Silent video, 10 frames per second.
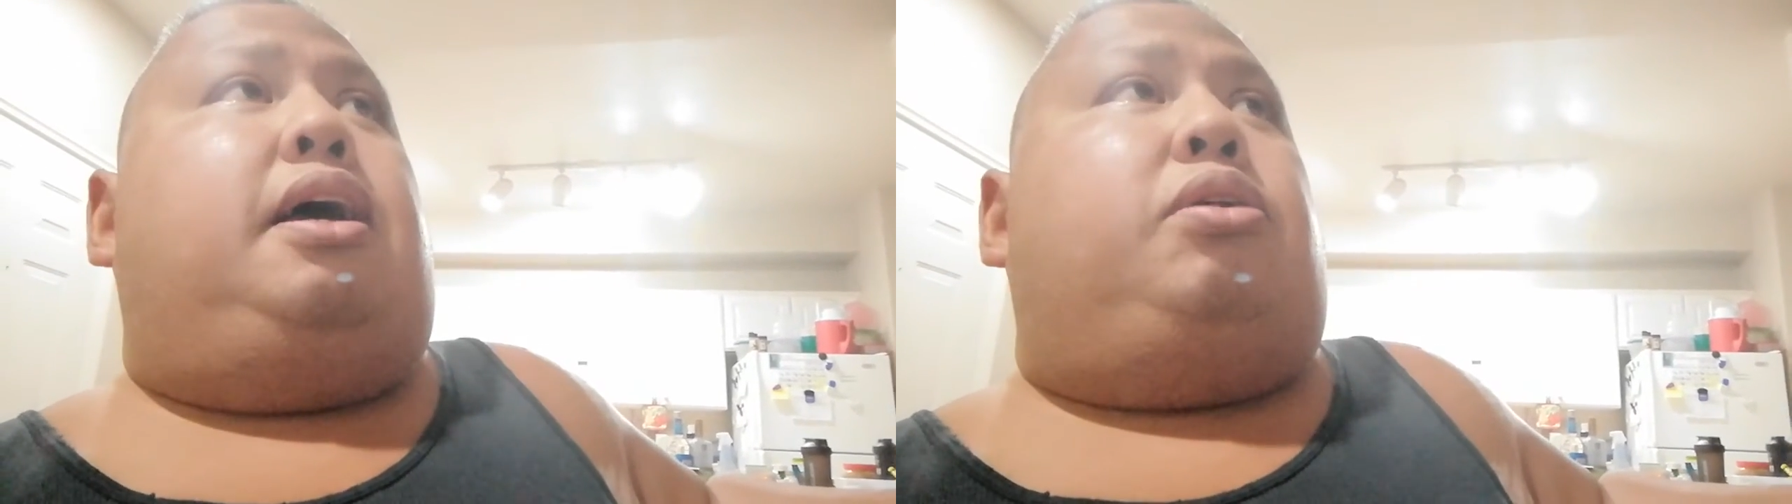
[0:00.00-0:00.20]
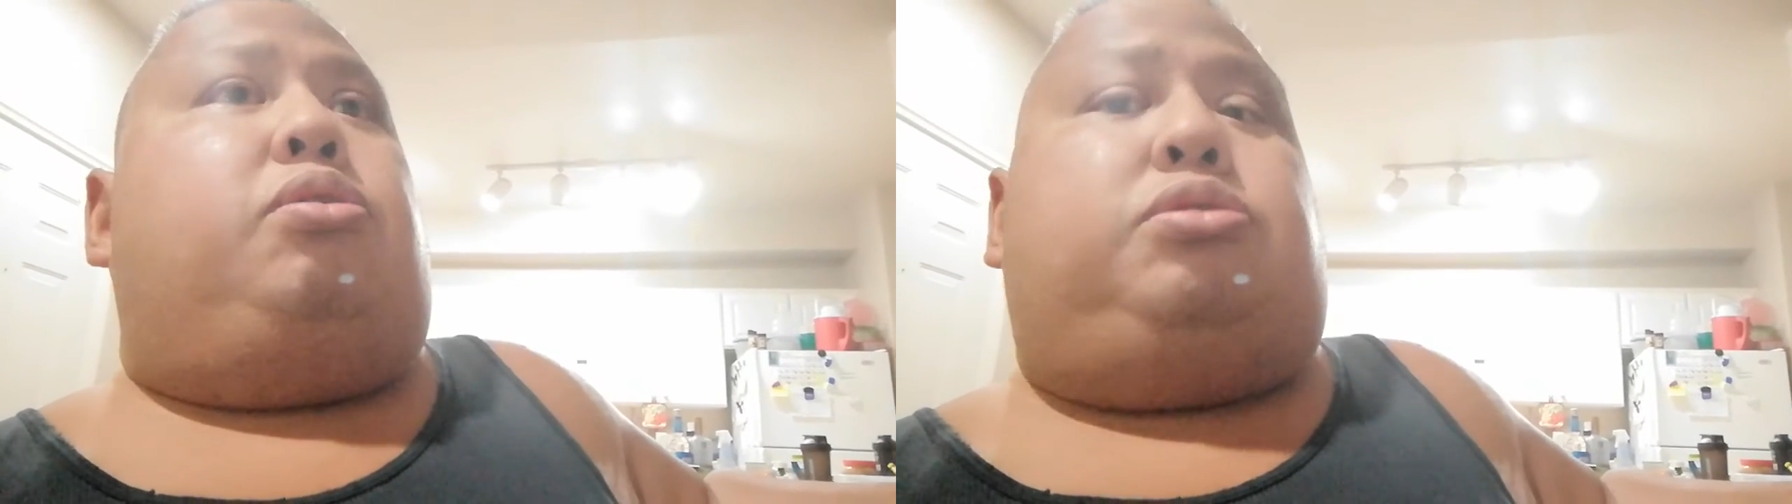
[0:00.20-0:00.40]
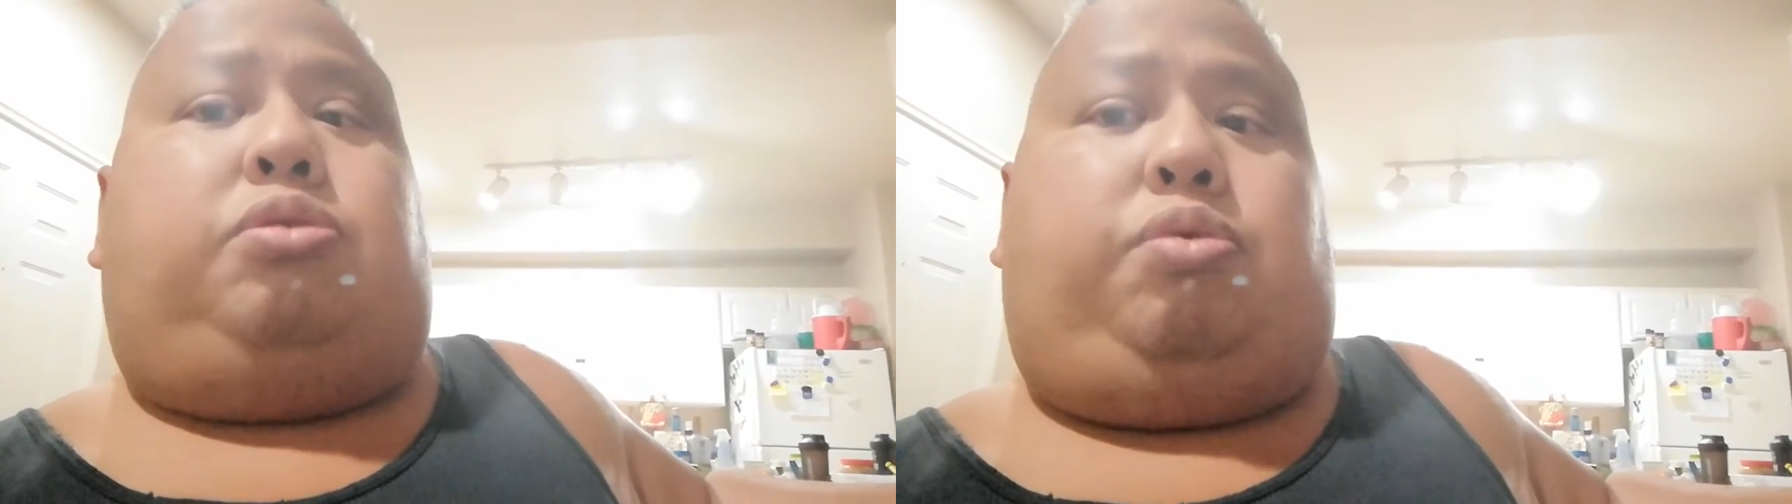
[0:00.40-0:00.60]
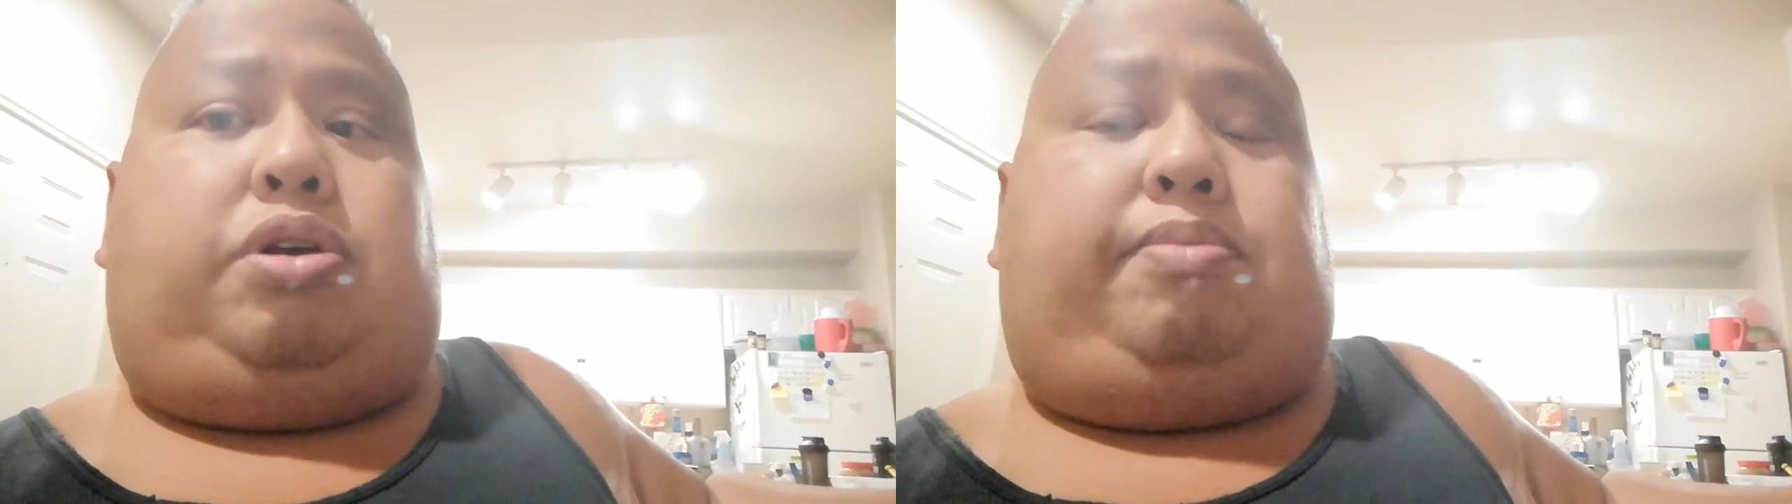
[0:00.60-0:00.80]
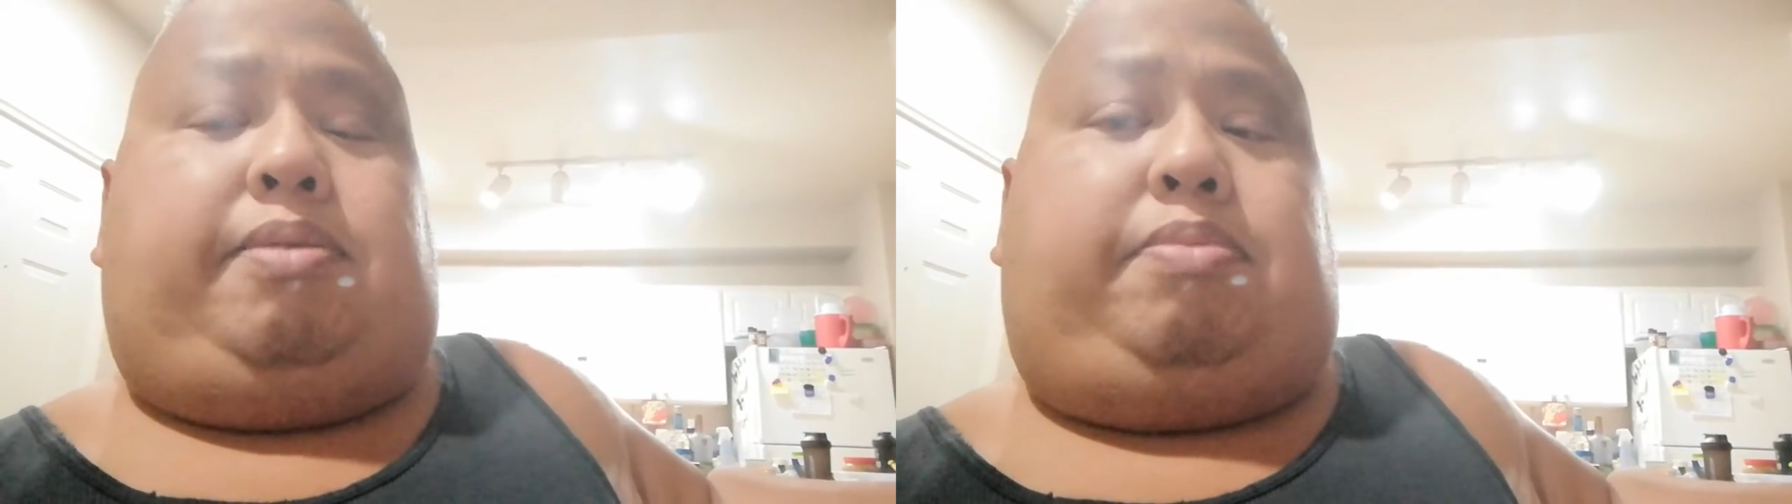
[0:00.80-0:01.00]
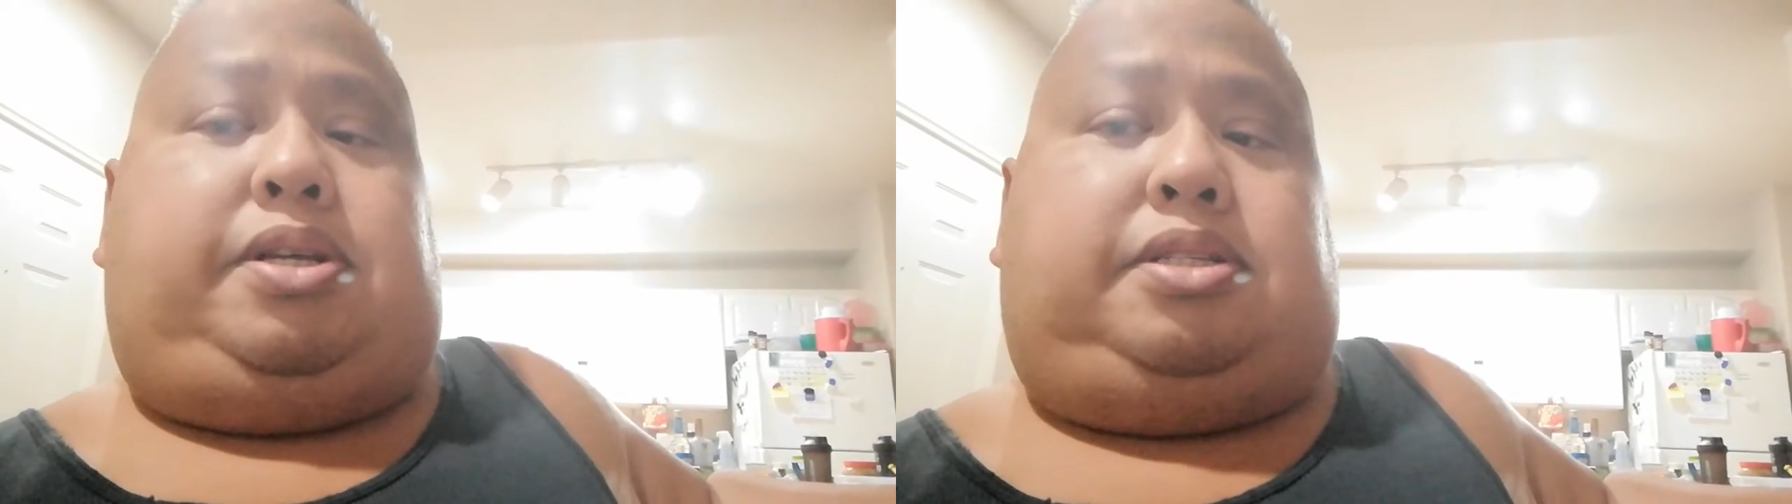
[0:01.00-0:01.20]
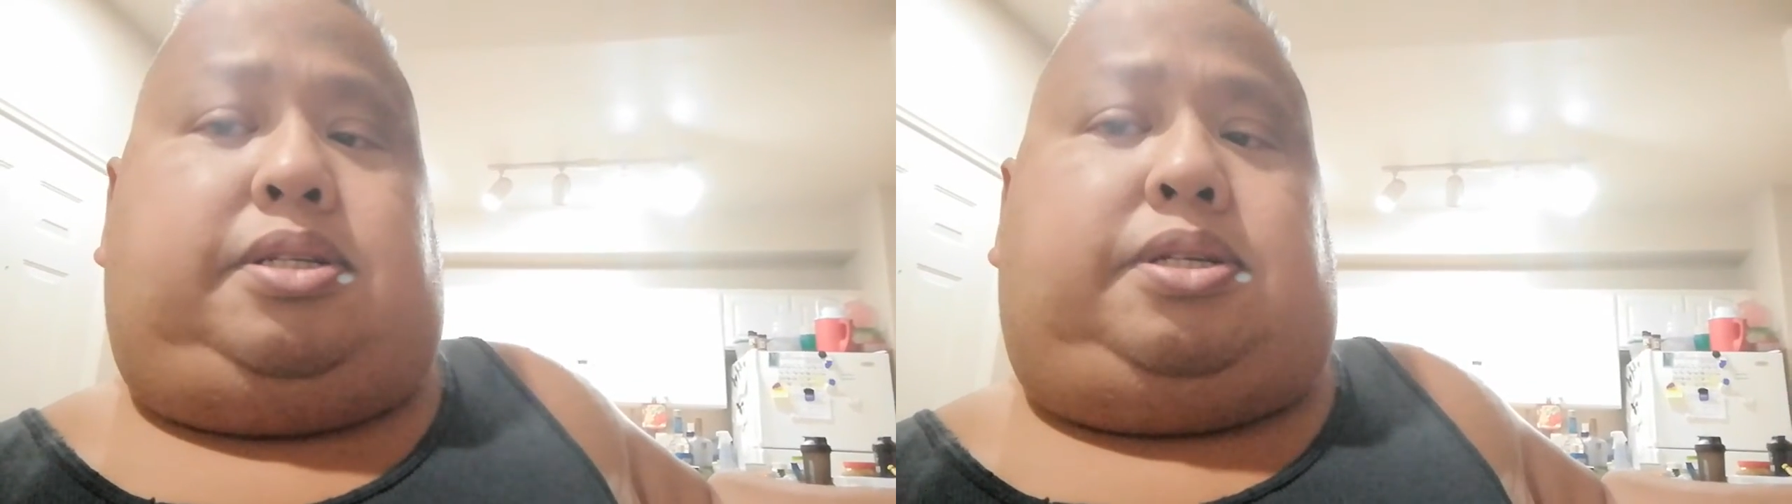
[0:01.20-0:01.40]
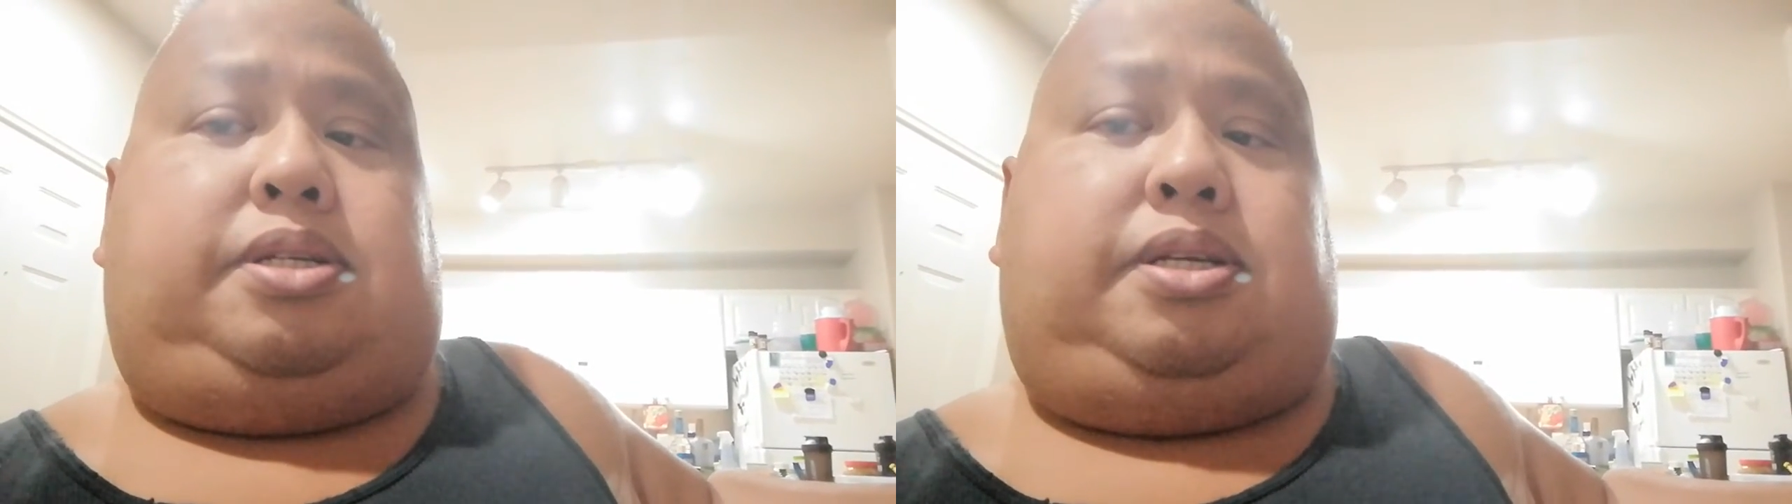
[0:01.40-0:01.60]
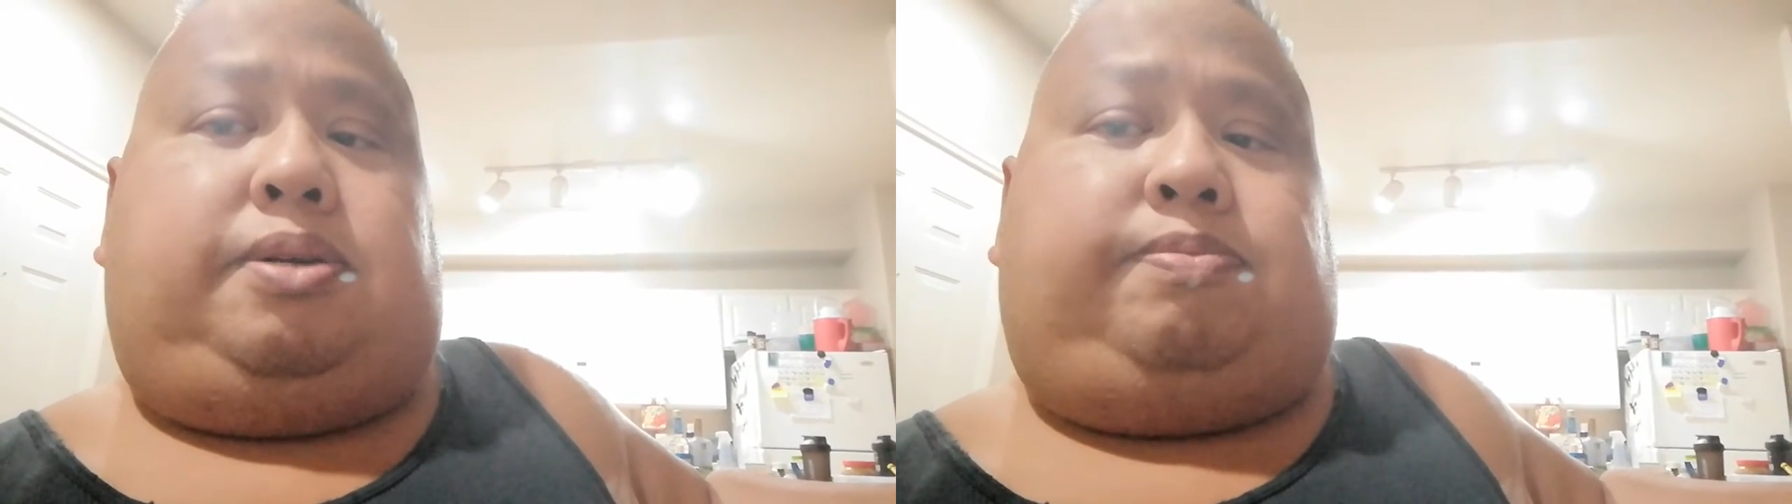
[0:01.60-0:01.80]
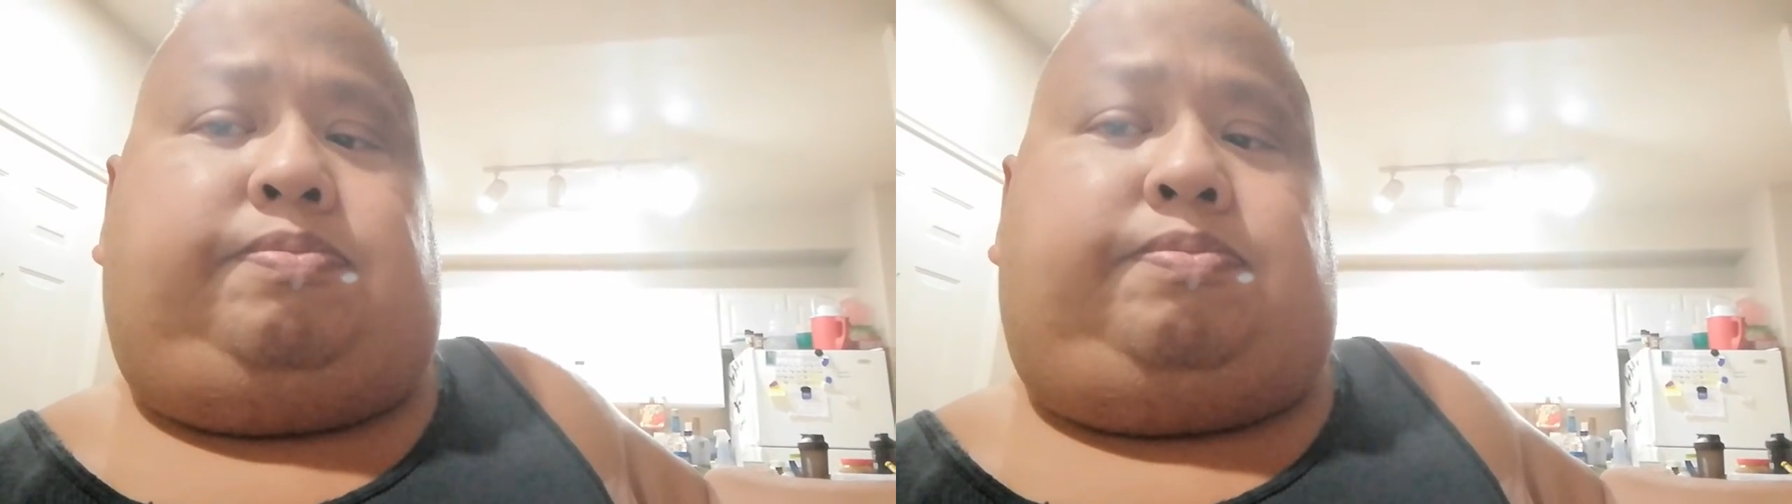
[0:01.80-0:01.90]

and also working my business